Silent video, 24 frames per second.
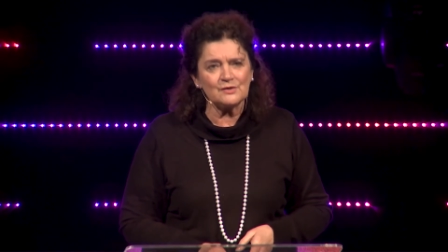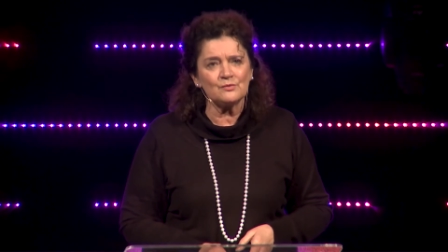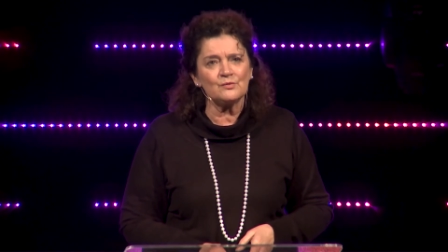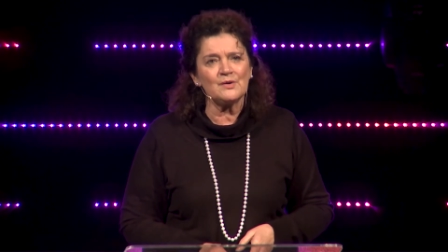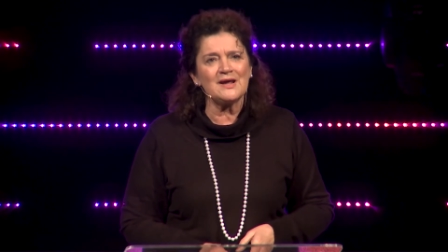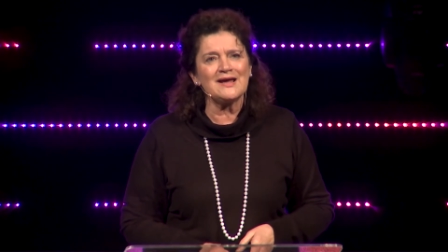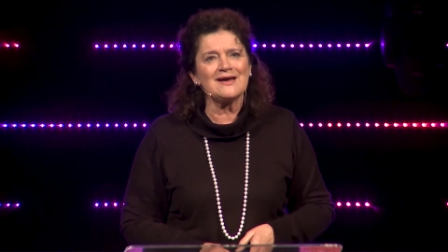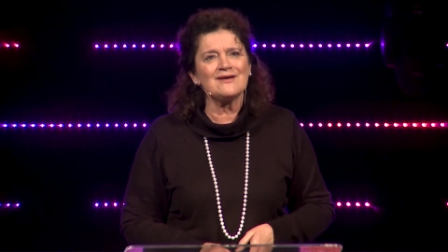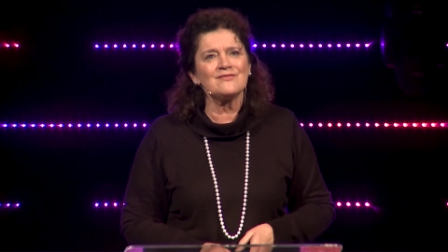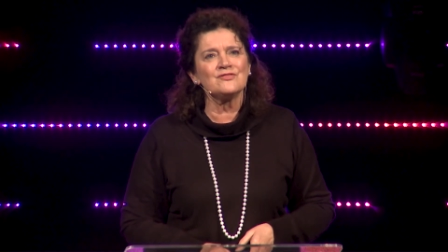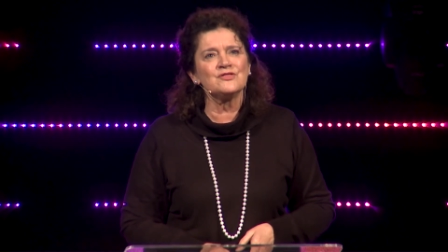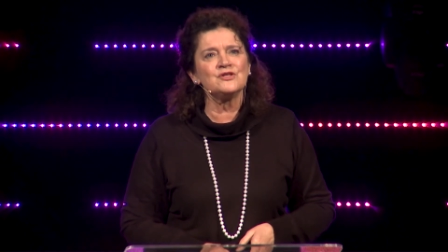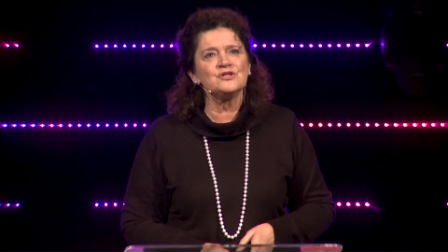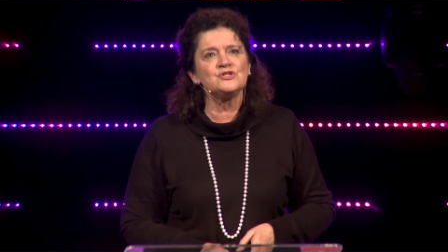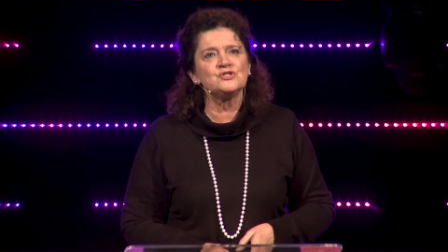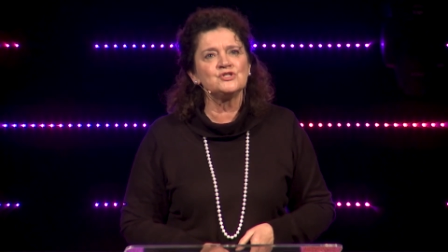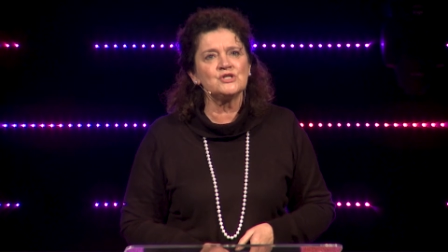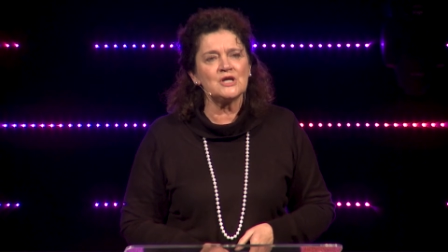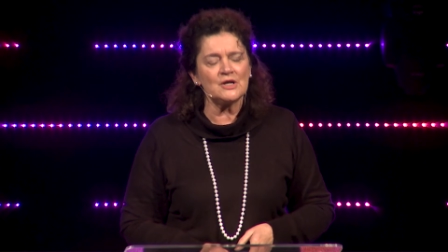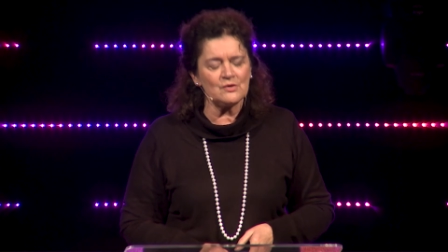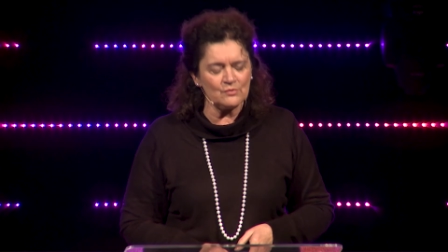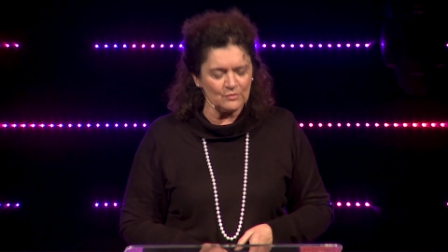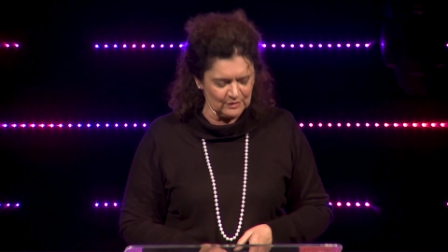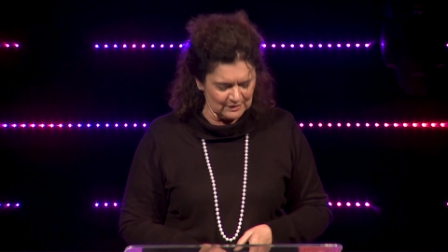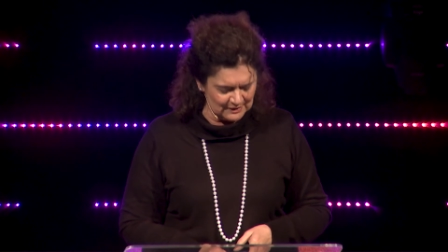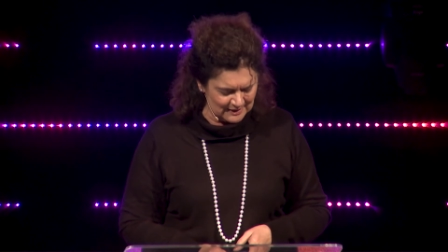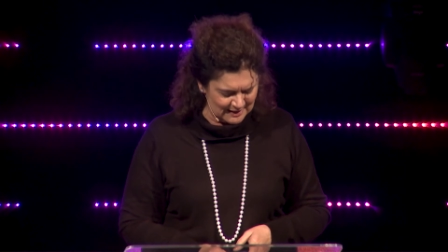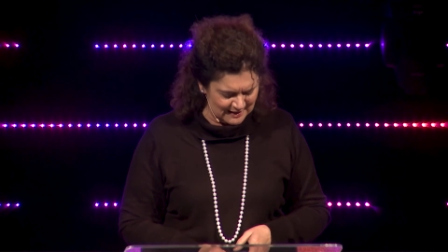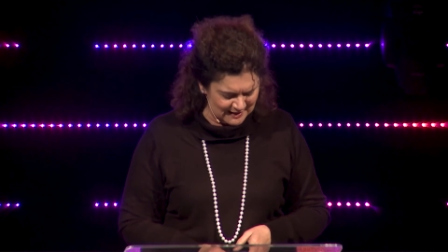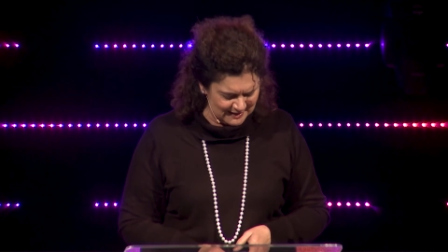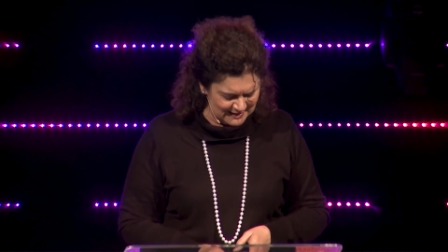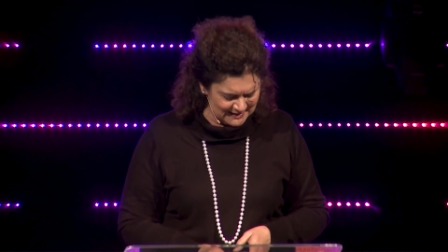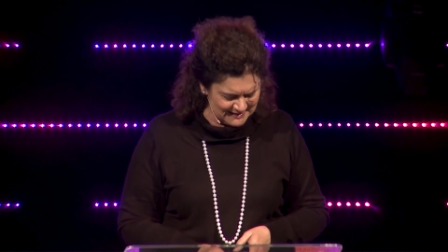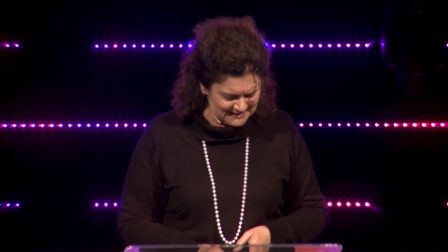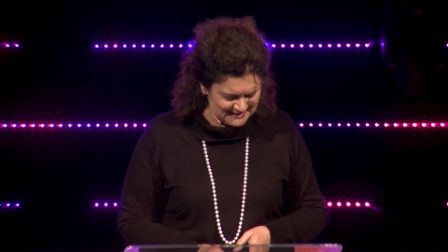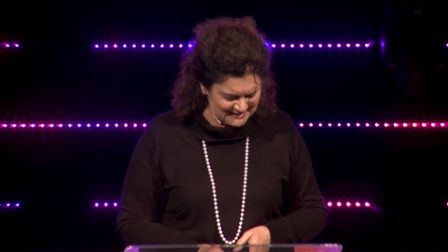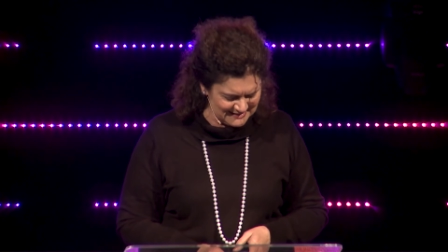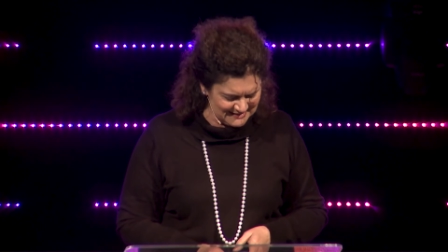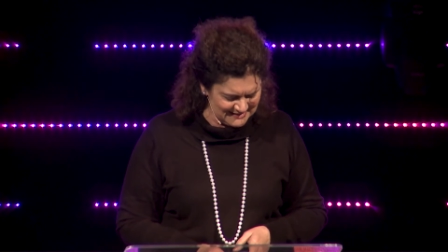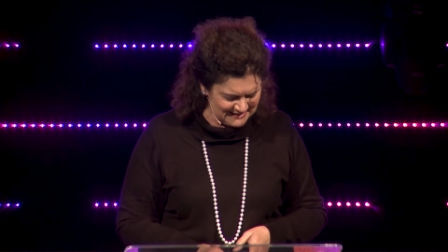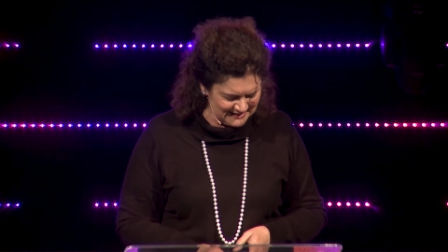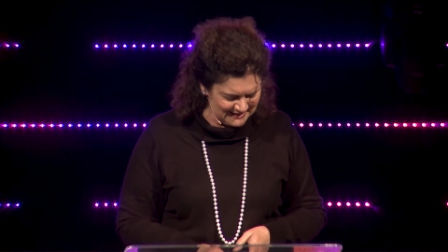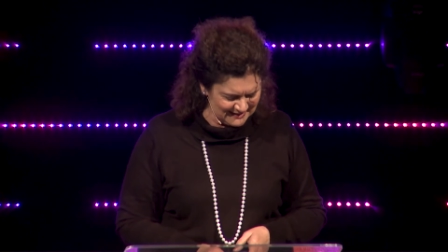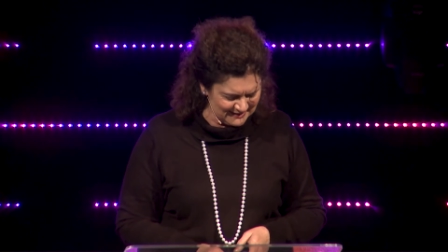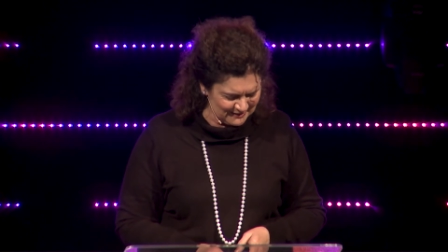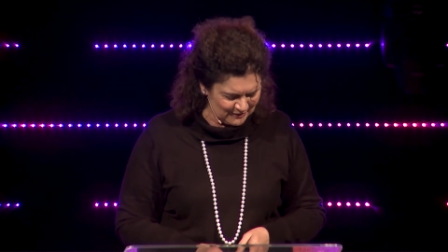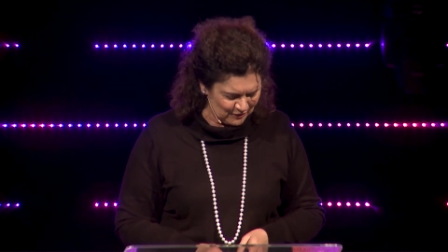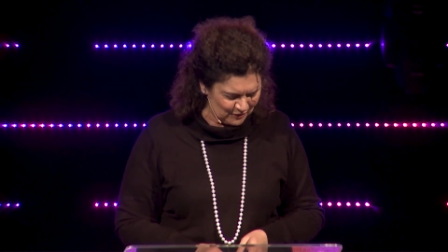around the general
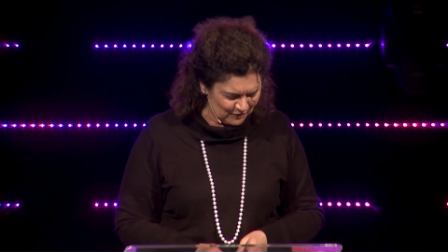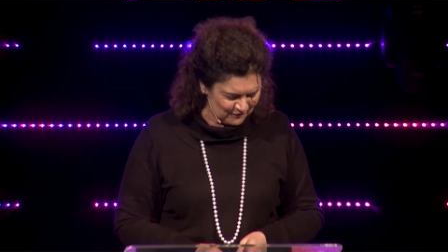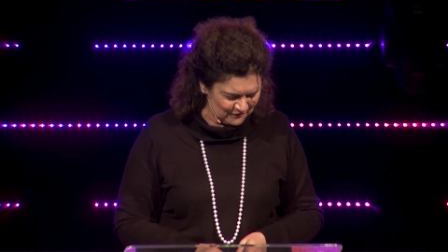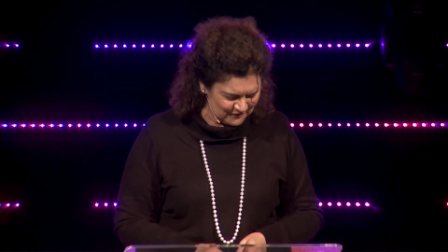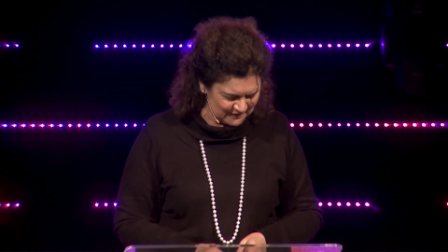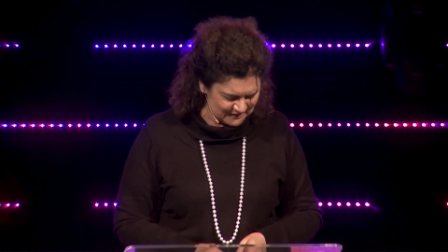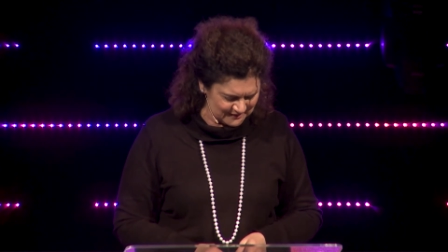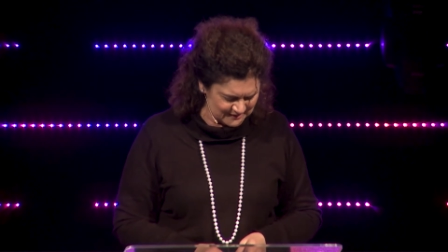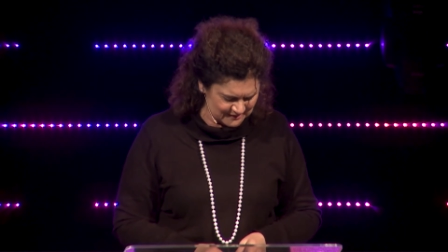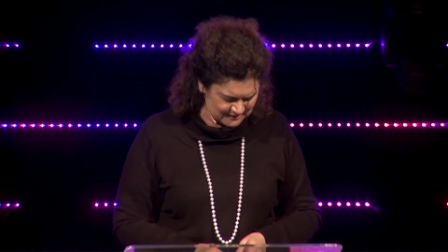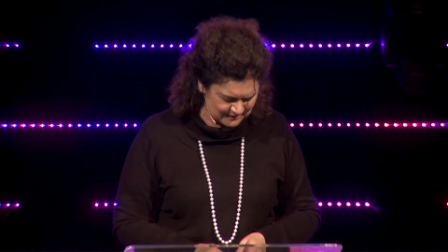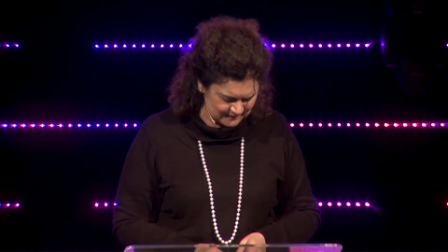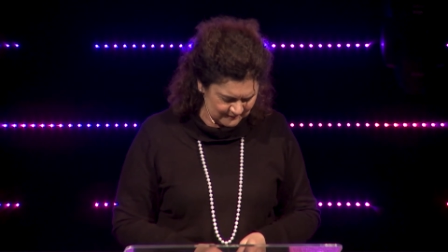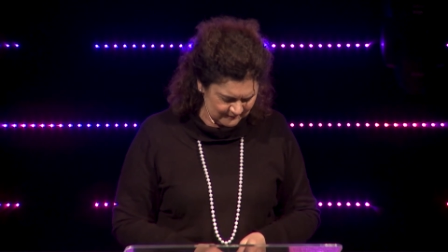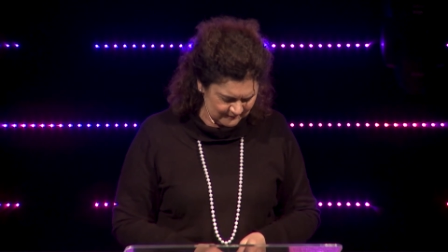idea of it.